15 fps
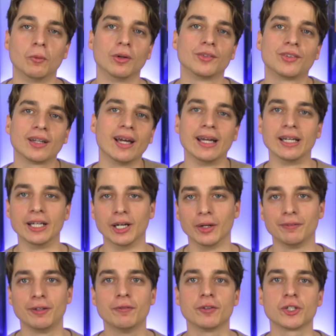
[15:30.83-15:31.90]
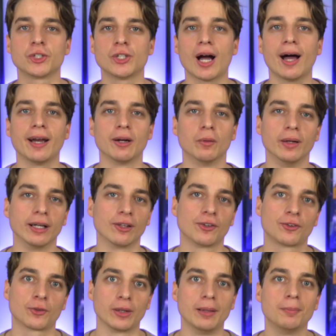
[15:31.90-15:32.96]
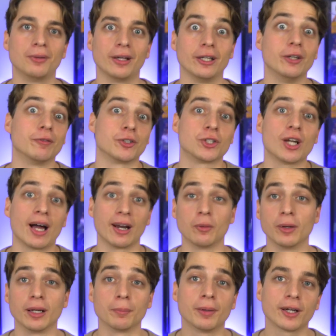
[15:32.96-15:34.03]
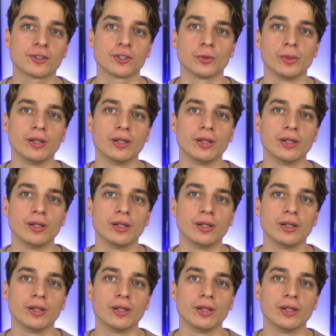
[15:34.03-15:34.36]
And once again, you know, if you have a shot at winning screenplay, you have a shot at winning picture.